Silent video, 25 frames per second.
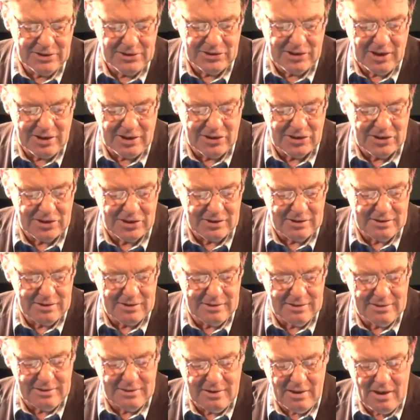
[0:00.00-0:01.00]
since
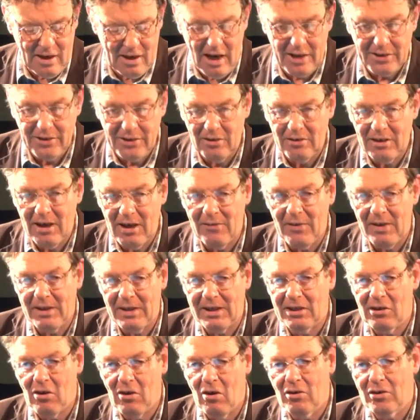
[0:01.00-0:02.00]
I don't have
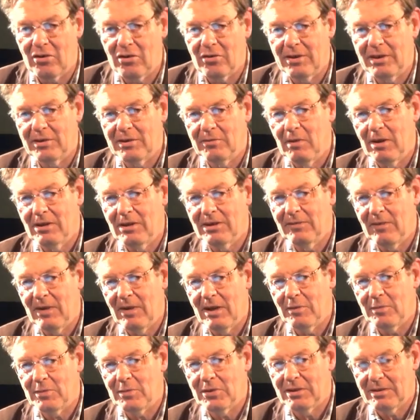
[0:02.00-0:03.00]
any concrete,
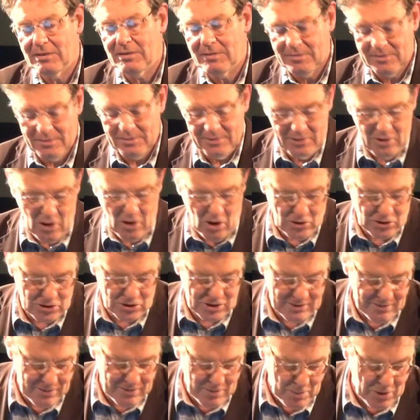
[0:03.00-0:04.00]
well-developed
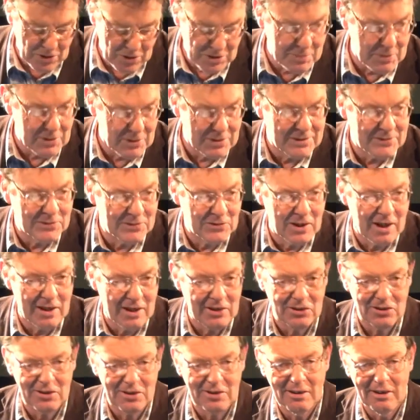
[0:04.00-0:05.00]
notion of the possibility of
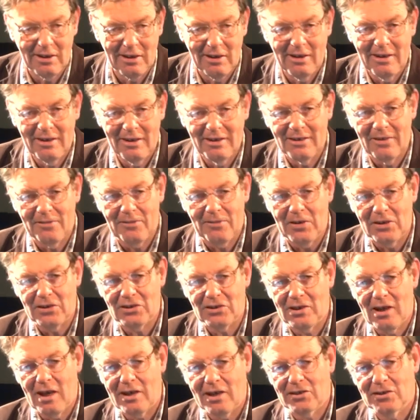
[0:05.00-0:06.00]
change,
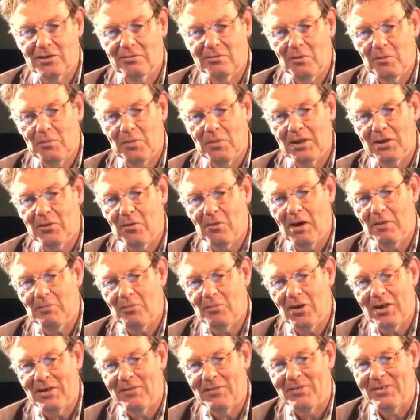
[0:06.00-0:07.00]
this section will be
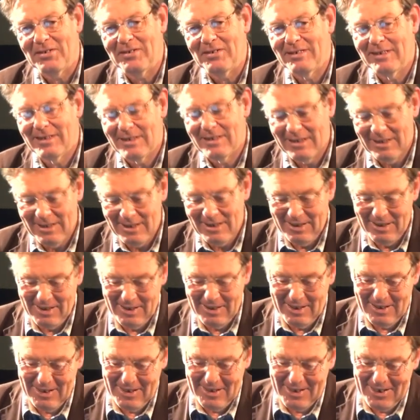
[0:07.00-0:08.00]
quite brief.
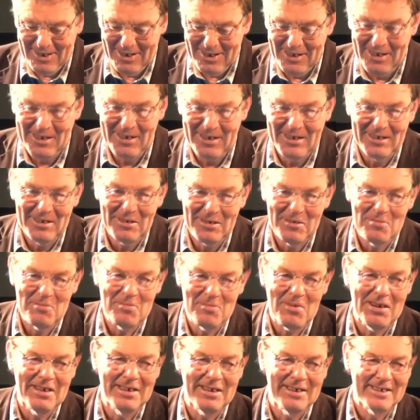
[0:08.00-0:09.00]
uh,
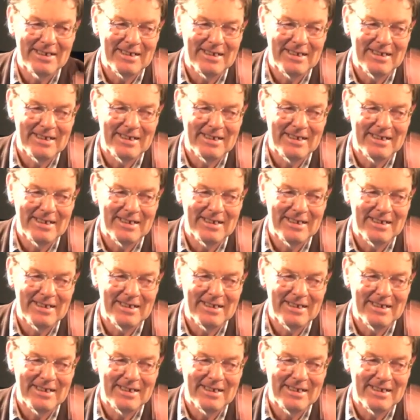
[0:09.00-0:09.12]
but,